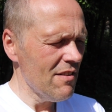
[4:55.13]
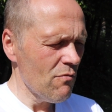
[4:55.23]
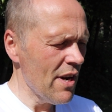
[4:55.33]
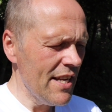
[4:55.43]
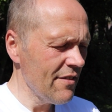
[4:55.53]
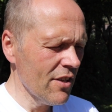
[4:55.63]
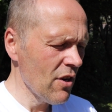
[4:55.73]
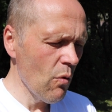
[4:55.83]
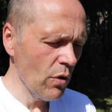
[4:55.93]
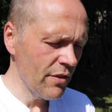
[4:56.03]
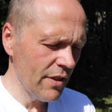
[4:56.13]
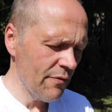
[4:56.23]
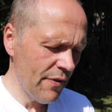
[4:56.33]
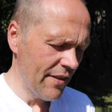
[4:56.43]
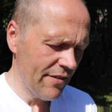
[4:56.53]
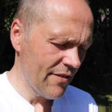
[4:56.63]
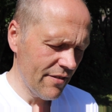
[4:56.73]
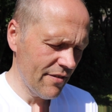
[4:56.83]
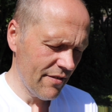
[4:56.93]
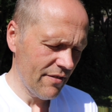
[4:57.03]
ready to go onto the
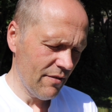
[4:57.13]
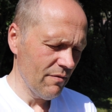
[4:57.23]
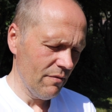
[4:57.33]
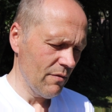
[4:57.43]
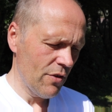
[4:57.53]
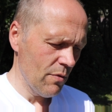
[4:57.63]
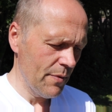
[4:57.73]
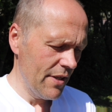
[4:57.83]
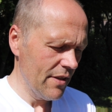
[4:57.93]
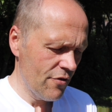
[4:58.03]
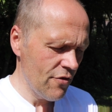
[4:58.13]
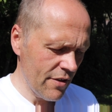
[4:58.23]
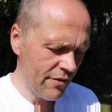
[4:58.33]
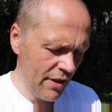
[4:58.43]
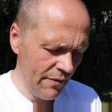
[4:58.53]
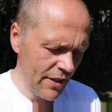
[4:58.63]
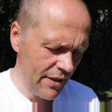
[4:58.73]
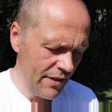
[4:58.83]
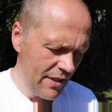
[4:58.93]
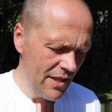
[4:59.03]
face, which will be just lovely.